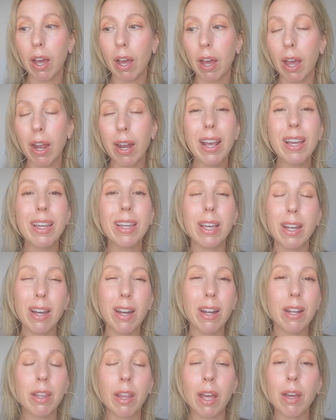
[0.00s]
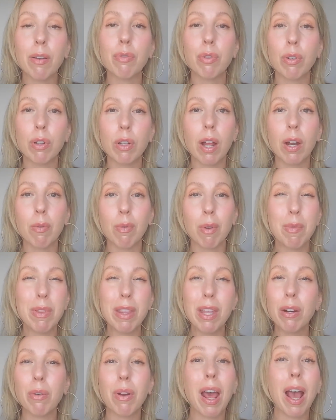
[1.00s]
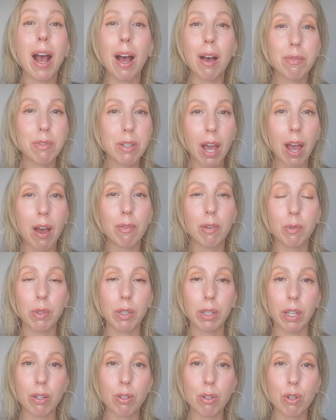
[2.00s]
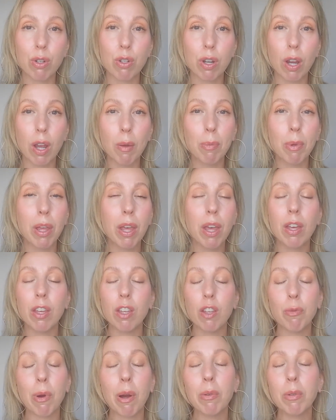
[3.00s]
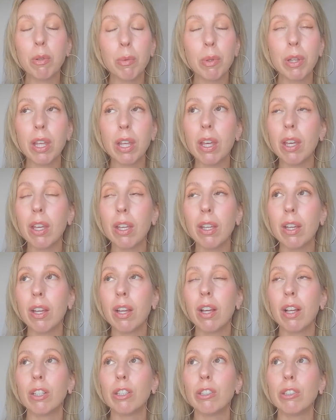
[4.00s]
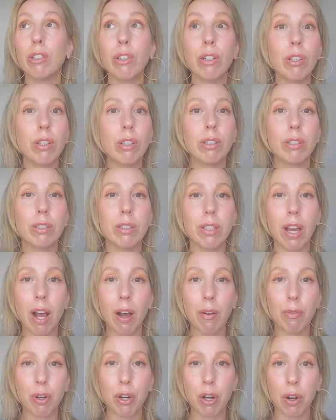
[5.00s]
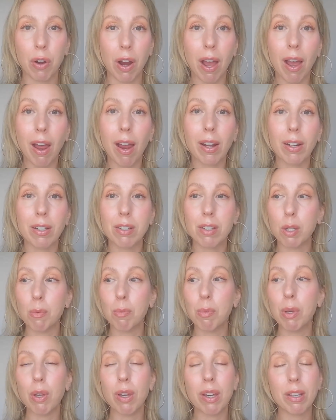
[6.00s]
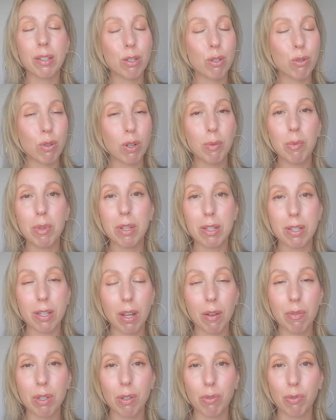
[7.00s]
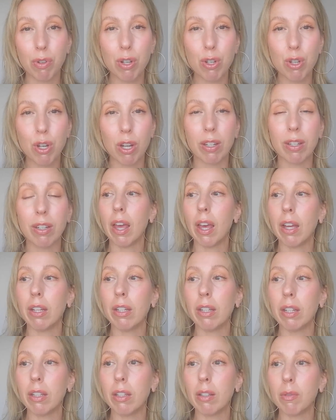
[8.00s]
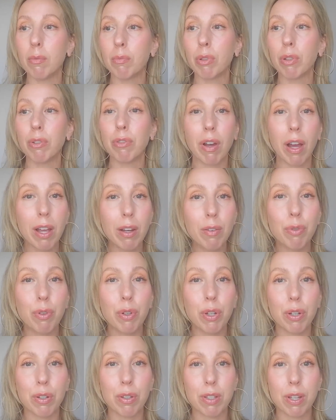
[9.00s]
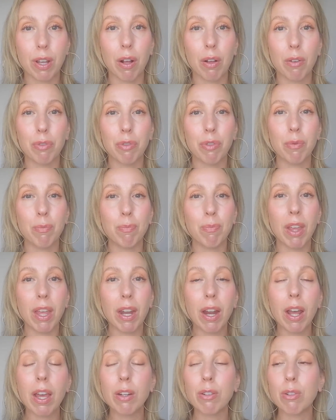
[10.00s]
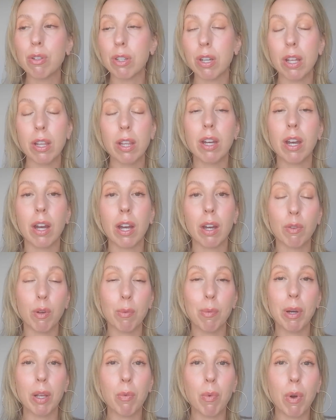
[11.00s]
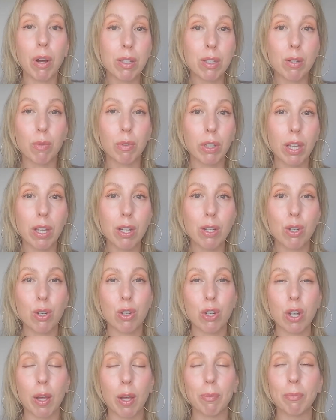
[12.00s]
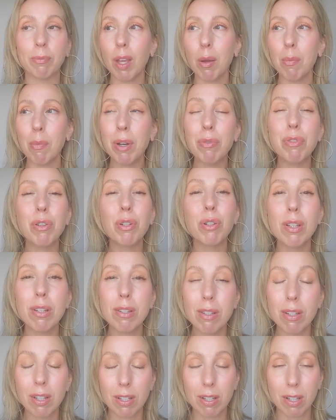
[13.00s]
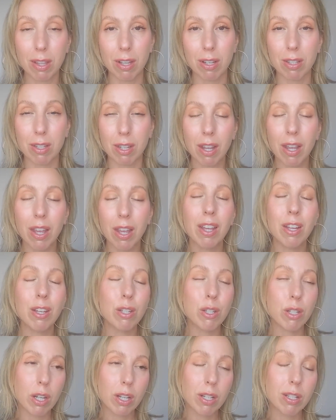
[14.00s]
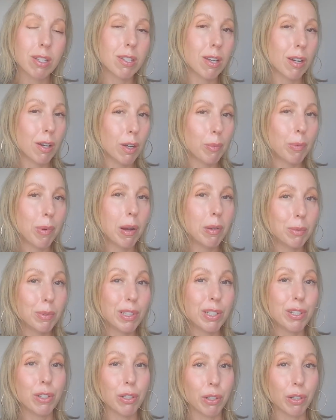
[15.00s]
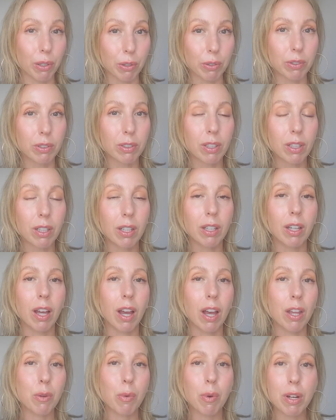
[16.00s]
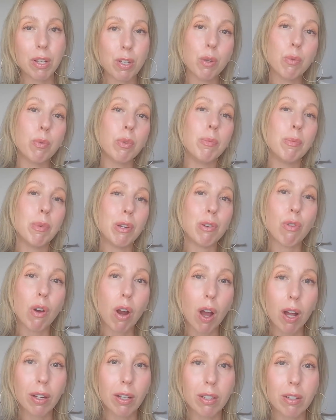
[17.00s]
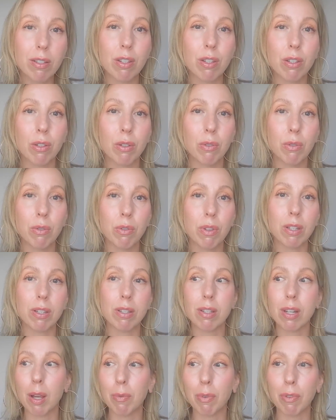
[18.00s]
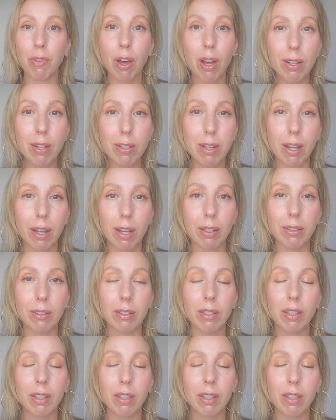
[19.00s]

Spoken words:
And I get it, like for a lot of women, they don't have to have a relationship. You've probably learned after your ex to be extremely self sufficient and provide for yourself. And I understand that not everybody wants a relationship, but if you're listening to this, chances are you probably do. Otherwise, you wouldn't be drawn into this type of content.